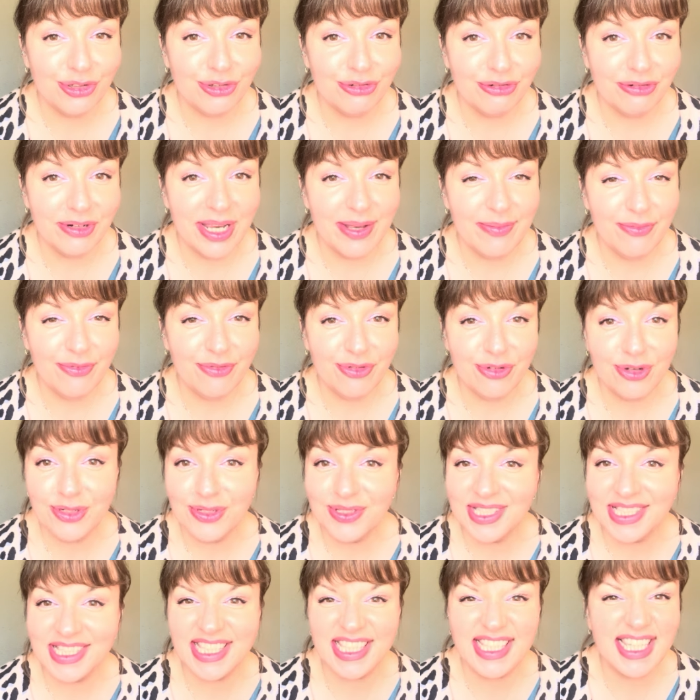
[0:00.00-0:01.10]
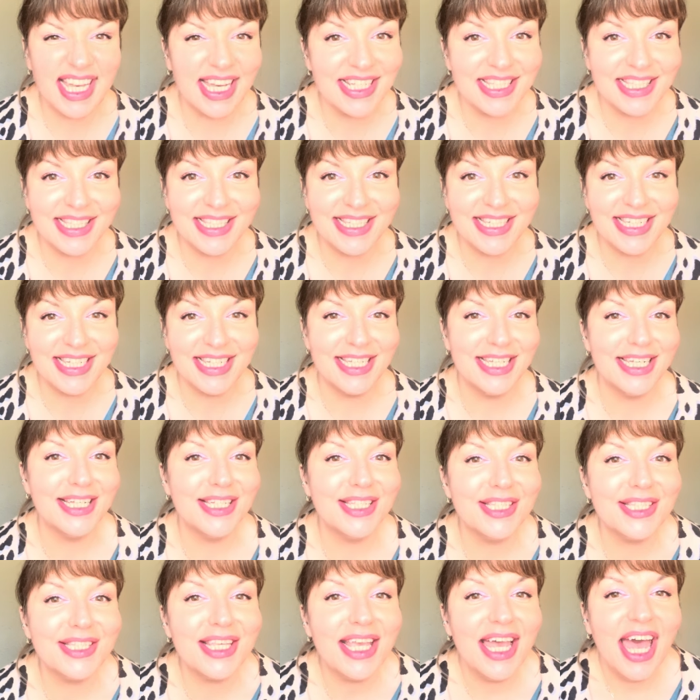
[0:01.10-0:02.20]
grapefruit
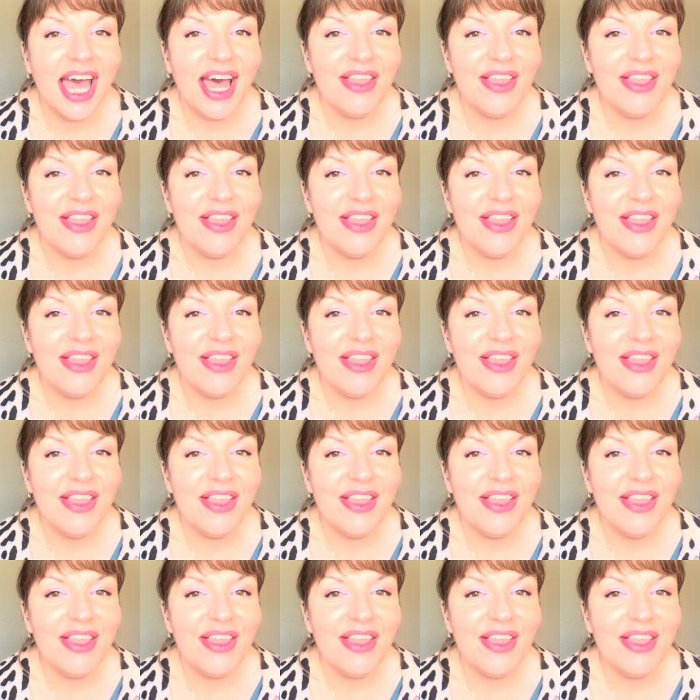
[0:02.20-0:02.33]
zestiness,